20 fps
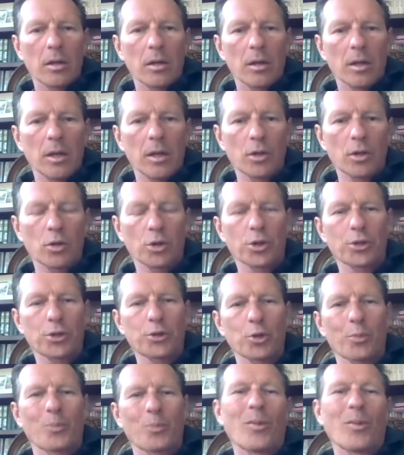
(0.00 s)
in order
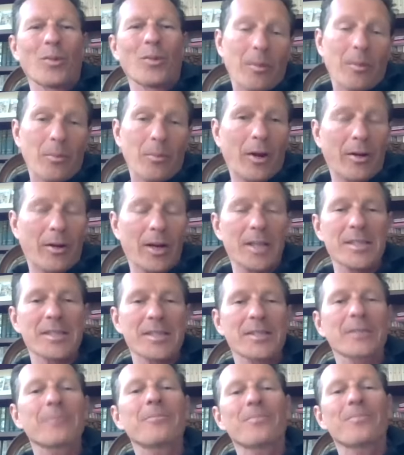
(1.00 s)
to progress
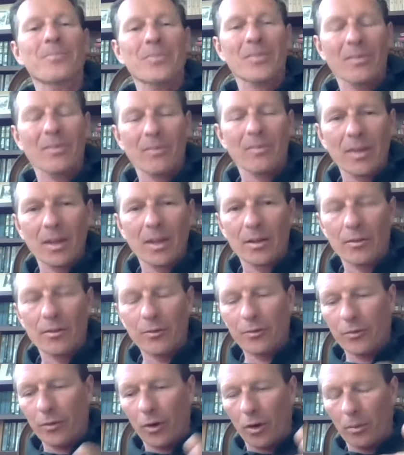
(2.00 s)

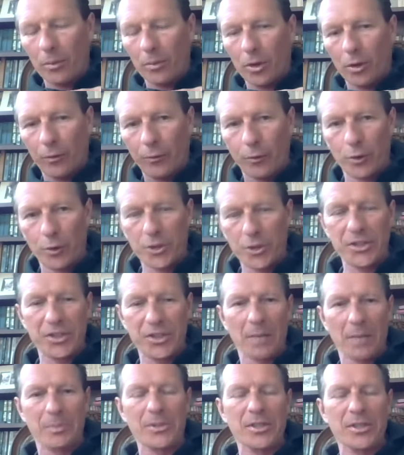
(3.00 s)
from your first
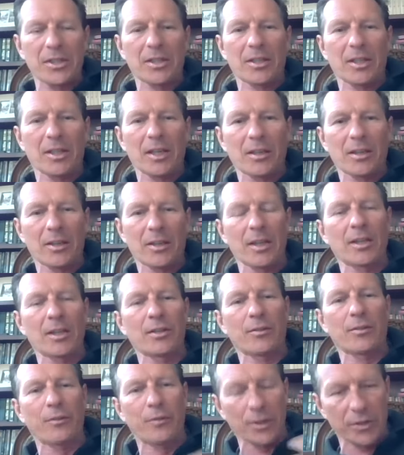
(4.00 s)
steps in, in, in
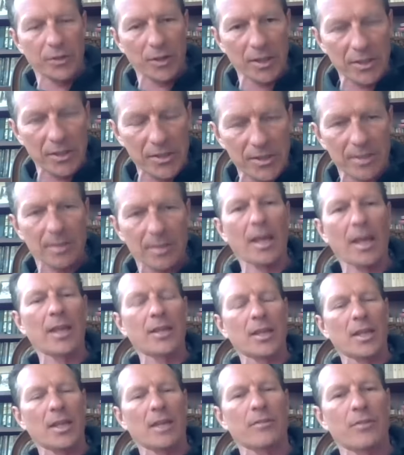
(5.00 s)
fitness and
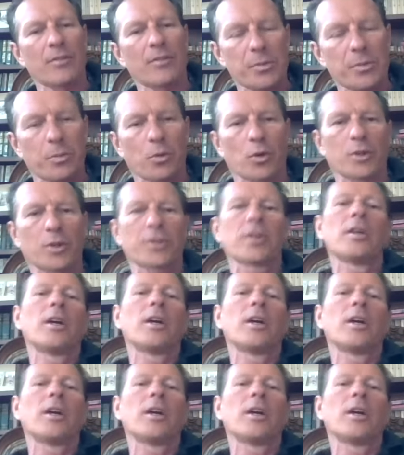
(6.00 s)
in every sport